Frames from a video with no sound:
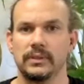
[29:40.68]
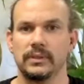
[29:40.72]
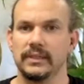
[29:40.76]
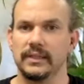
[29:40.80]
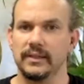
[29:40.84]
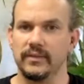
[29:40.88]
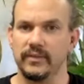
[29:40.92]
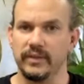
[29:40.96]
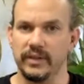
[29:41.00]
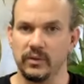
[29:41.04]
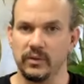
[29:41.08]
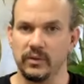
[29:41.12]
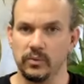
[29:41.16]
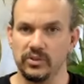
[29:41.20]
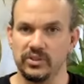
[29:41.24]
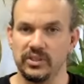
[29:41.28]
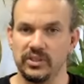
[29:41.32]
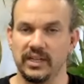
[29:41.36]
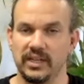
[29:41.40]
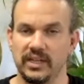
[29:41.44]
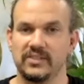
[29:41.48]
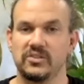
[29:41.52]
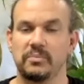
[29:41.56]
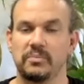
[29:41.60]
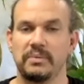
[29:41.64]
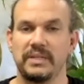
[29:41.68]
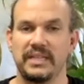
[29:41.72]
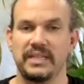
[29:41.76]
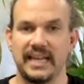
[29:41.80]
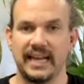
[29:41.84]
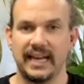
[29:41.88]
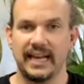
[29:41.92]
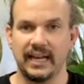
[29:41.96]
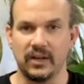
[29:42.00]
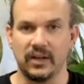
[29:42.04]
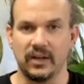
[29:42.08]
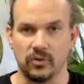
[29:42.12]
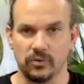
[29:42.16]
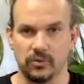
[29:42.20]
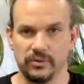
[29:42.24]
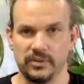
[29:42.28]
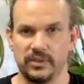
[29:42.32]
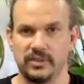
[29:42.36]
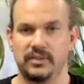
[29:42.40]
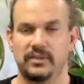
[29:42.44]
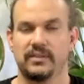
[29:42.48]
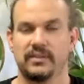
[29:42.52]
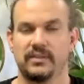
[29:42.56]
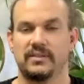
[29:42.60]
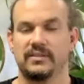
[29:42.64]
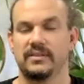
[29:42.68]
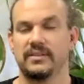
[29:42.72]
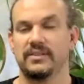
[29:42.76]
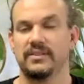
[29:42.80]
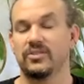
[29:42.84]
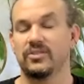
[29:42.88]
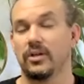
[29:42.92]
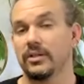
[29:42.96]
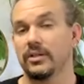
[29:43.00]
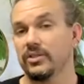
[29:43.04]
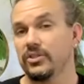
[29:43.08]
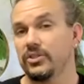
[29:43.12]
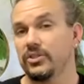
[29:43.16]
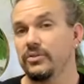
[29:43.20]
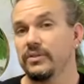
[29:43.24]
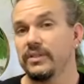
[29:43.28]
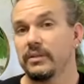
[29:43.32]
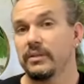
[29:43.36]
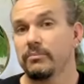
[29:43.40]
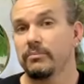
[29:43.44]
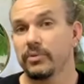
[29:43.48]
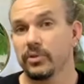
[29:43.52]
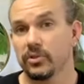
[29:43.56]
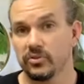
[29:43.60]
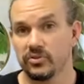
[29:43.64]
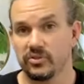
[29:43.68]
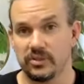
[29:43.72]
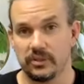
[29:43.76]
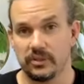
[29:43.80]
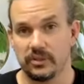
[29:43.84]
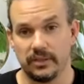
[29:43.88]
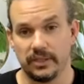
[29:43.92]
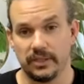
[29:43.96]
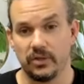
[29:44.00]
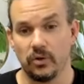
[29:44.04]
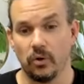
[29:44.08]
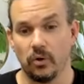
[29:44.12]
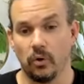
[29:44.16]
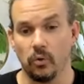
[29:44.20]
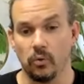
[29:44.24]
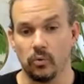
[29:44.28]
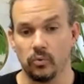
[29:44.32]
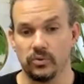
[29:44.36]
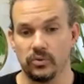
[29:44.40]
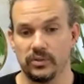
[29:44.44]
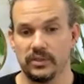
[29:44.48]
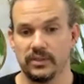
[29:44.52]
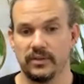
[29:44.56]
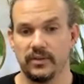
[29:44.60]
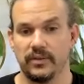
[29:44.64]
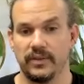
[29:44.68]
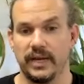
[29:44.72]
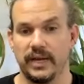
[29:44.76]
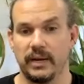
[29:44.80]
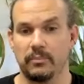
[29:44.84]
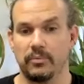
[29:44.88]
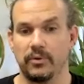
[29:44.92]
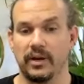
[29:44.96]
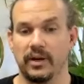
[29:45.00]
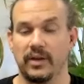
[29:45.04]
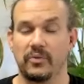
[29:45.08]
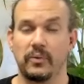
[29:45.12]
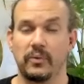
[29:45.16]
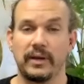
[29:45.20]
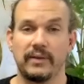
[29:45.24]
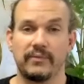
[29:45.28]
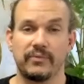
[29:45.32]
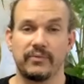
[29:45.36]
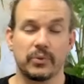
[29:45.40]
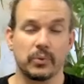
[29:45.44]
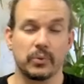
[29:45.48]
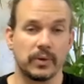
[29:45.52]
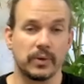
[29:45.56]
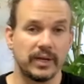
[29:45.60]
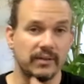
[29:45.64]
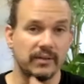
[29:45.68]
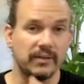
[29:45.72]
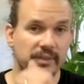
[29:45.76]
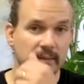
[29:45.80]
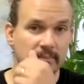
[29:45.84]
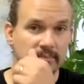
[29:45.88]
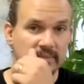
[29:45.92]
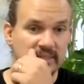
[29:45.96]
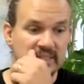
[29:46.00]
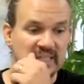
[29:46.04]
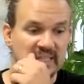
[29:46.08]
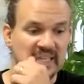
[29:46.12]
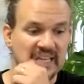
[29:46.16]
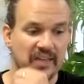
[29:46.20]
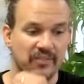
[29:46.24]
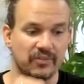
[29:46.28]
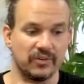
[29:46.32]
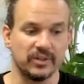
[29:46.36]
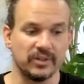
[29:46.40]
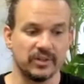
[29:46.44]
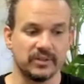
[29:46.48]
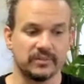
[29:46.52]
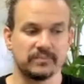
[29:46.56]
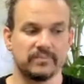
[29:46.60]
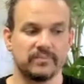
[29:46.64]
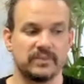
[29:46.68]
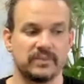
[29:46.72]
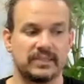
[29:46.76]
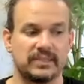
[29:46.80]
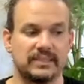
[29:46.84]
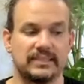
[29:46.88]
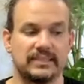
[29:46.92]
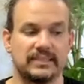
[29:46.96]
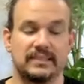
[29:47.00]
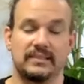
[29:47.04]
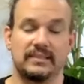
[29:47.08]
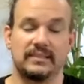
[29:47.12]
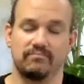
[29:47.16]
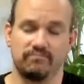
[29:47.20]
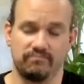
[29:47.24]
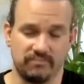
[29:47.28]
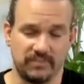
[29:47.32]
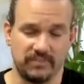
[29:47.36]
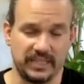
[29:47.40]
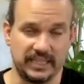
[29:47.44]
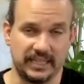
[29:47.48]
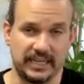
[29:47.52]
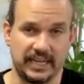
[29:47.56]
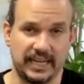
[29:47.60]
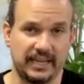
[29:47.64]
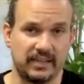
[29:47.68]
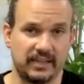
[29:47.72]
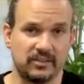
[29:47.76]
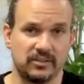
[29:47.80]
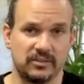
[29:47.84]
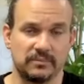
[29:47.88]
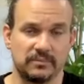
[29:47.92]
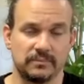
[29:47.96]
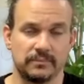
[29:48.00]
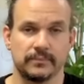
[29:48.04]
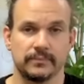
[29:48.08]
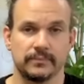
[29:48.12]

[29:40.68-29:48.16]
And then it will just be held as long as you can personally hold that breath. We have 3 of them together. Inhale.